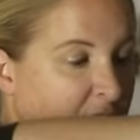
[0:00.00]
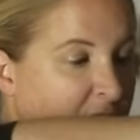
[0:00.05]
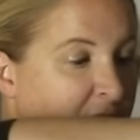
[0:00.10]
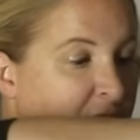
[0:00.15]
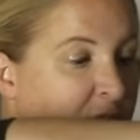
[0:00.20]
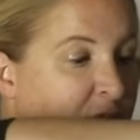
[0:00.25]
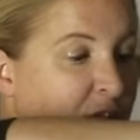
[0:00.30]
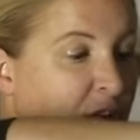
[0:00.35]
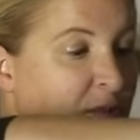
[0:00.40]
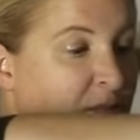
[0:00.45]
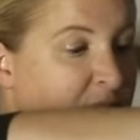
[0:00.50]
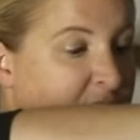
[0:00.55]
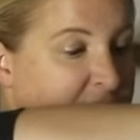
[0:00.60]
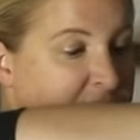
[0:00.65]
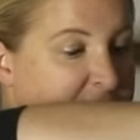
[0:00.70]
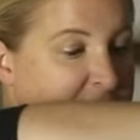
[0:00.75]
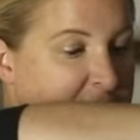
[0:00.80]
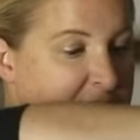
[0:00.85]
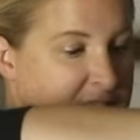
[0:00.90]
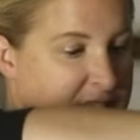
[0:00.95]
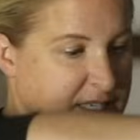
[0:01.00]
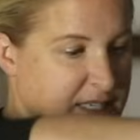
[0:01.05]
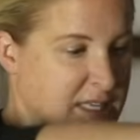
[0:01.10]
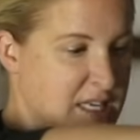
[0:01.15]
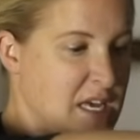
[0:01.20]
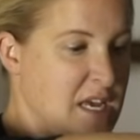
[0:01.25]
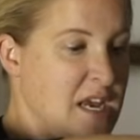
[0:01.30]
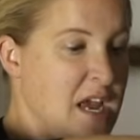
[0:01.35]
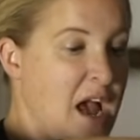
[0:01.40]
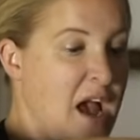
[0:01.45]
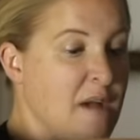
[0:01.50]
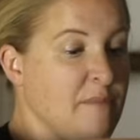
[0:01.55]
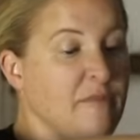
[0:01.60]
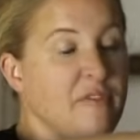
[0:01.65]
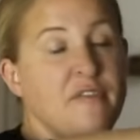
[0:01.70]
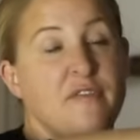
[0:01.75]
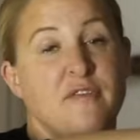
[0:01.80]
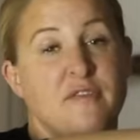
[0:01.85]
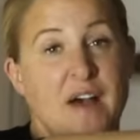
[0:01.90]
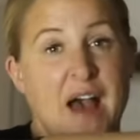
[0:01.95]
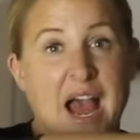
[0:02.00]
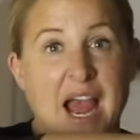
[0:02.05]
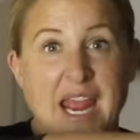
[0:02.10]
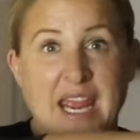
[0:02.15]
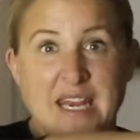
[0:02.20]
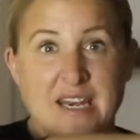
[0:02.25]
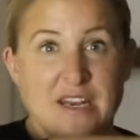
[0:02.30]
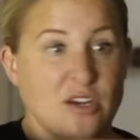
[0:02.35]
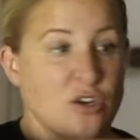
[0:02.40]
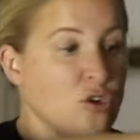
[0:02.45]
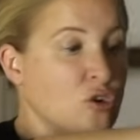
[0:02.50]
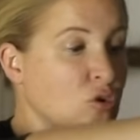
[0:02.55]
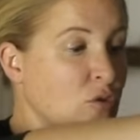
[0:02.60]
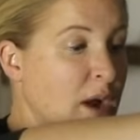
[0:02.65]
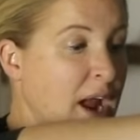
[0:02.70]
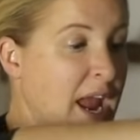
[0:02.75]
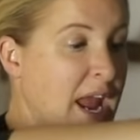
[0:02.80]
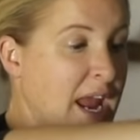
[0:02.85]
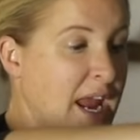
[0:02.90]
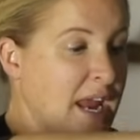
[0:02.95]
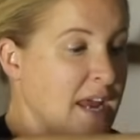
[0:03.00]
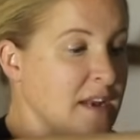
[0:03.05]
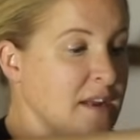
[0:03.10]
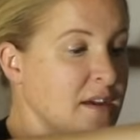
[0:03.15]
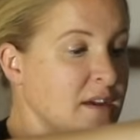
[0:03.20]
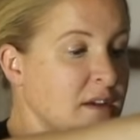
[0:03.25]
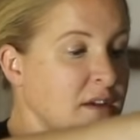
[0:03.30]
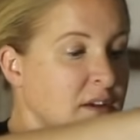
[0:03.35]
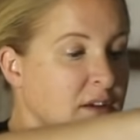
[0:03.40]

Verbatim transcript: Inver this is the um, fine grade.